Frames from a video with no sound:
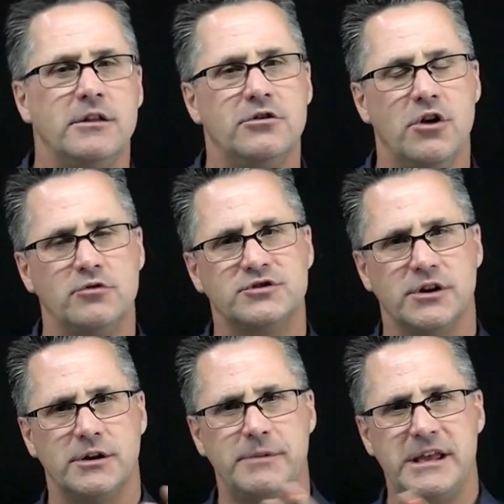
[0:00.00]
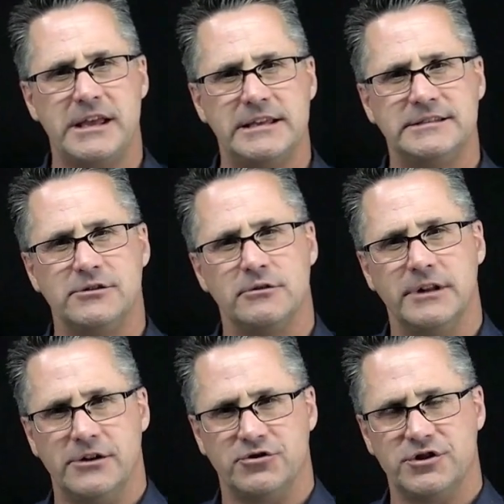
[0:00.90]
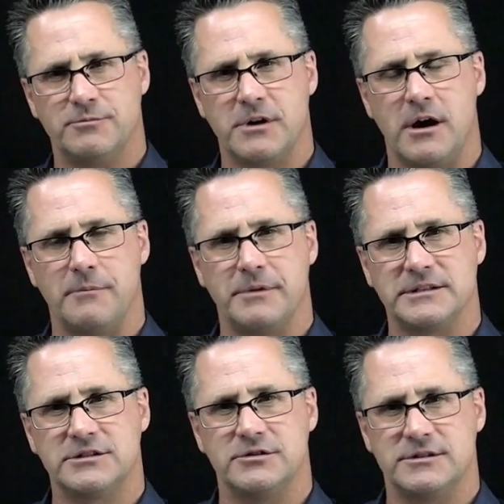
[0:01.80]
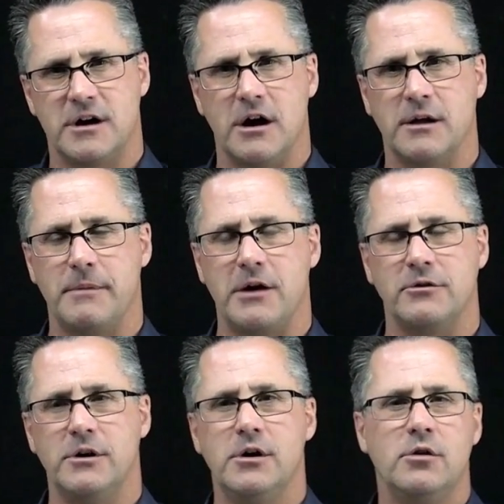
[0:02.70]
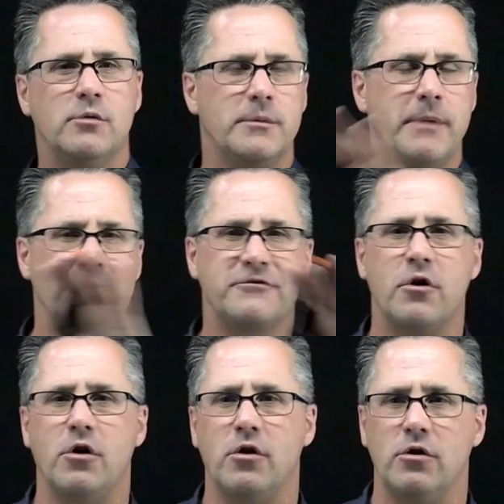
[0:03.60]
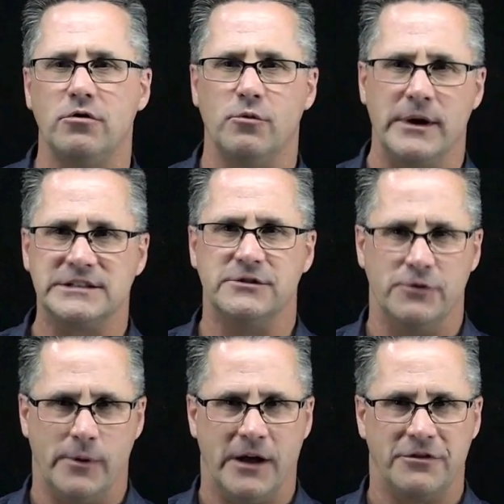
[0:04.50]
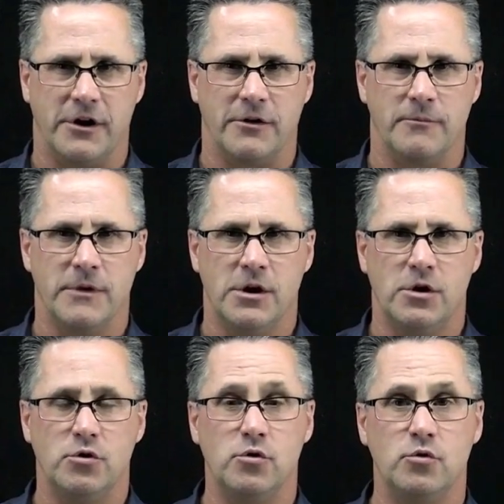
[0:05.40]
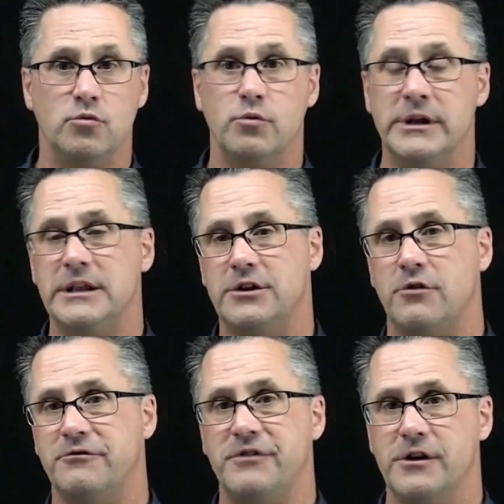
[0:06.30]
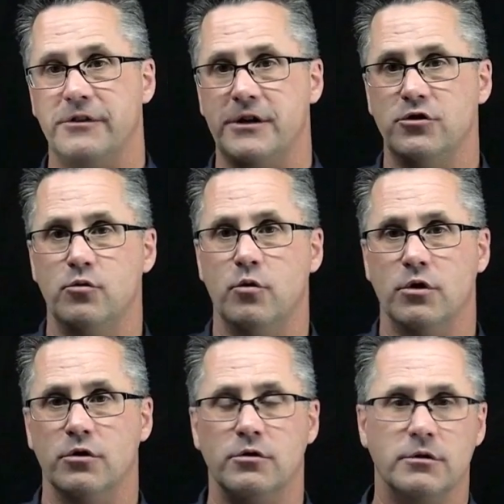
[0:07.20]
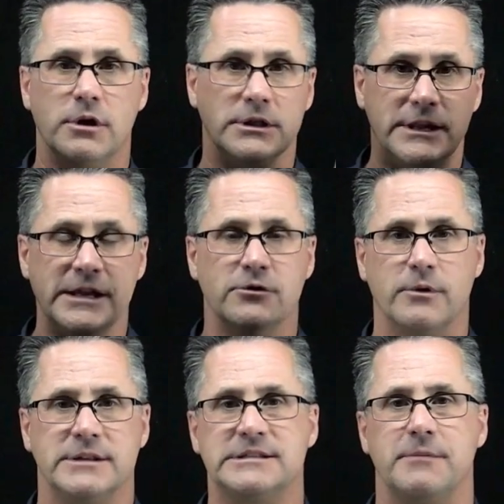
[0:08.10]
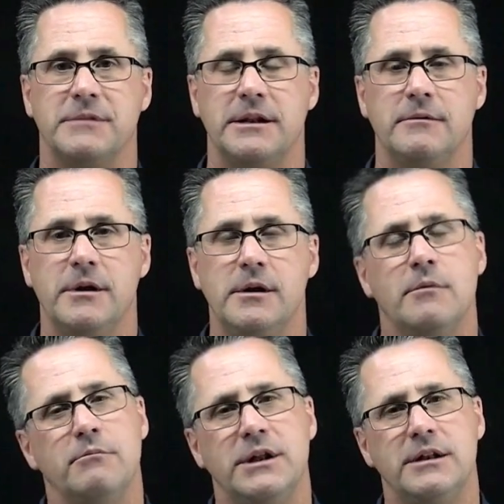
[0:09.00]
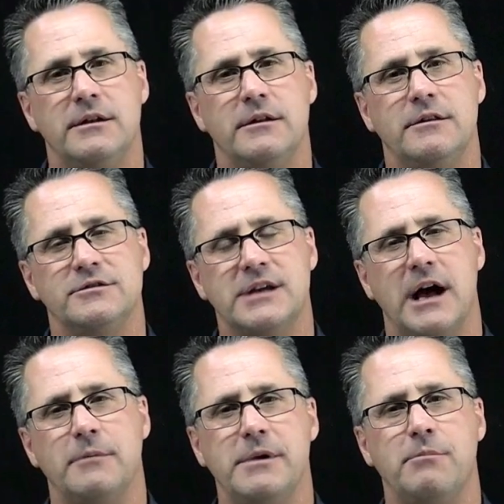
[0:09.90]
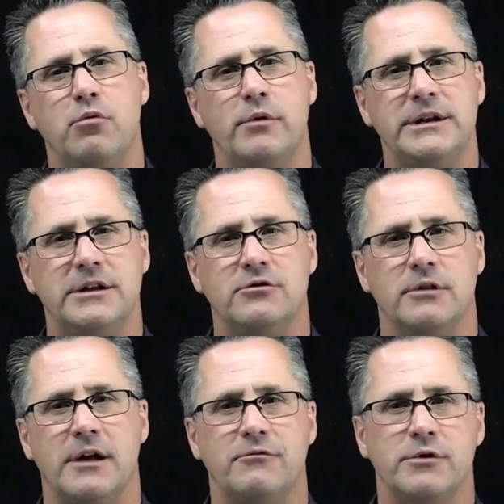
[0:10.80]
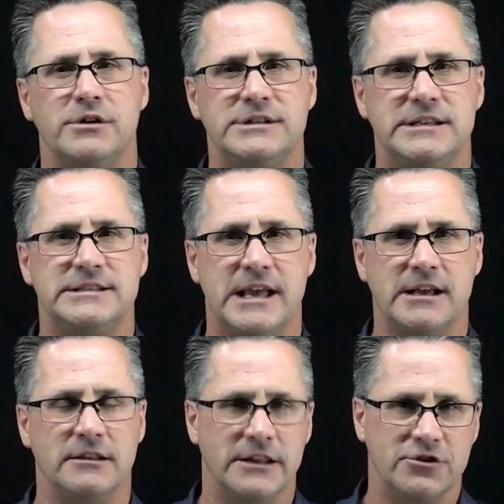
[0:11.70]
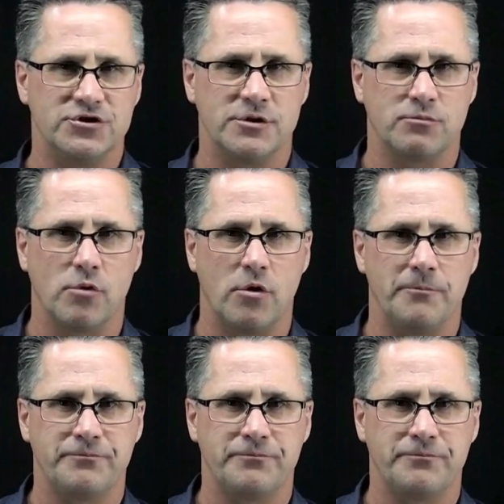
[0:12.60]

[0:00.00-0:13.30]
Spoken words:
Those are going to be easier leadership topics to talk about. What about for all the rest of you out there who really don't feel that you were a leader on something, but there's got to be a point in your life where you did take a leadership role?